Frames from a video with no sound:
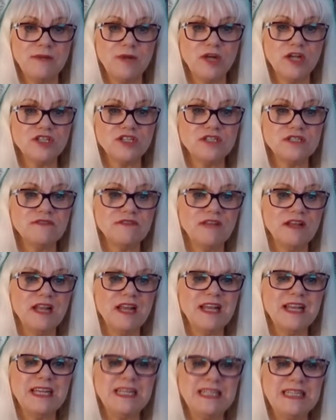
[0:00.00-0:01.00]
but I just felt
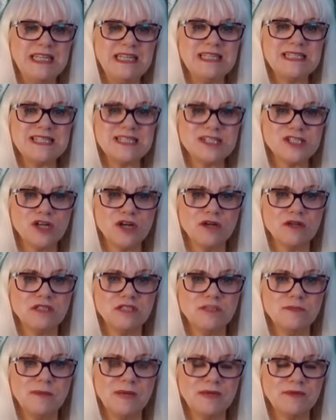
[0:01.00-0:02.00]
like I needed to talk to
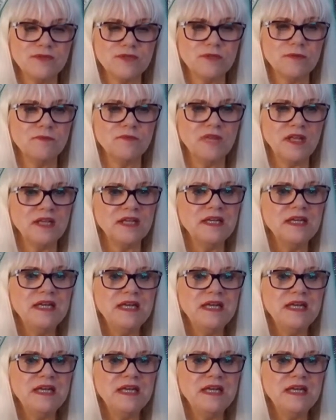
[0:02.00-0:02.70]
you about something.